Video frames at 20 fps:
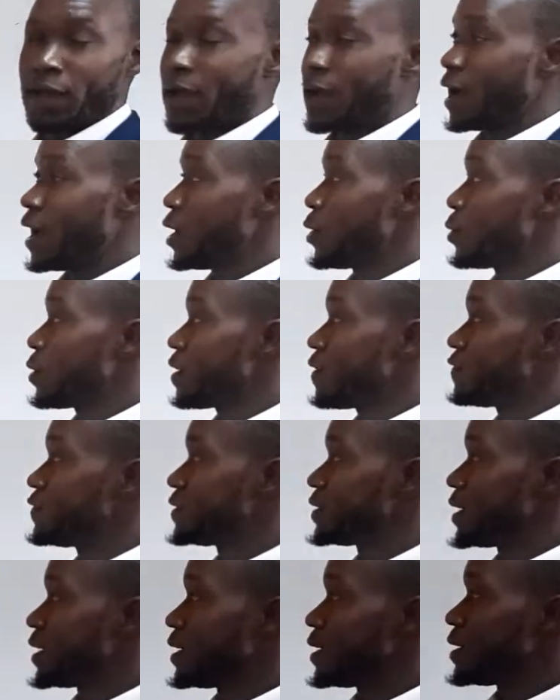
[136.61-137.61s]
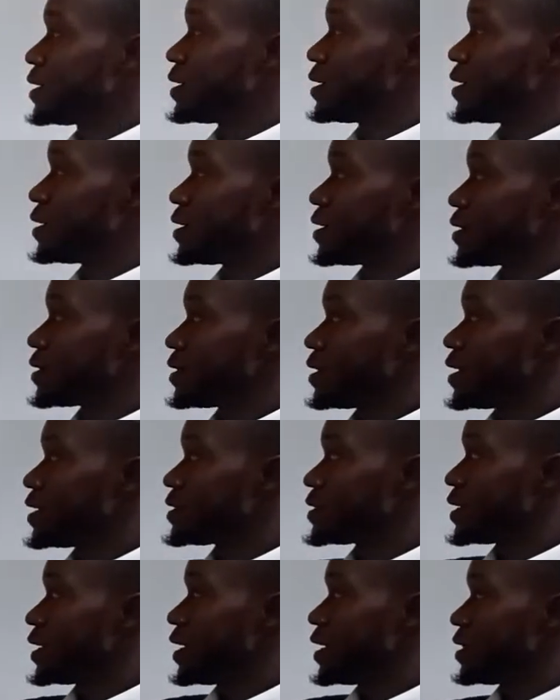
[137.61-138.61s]
And we have said
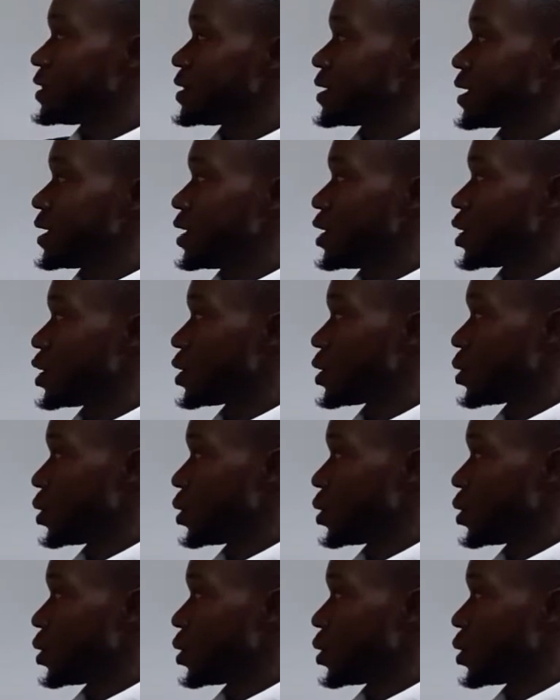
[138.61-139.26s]
that either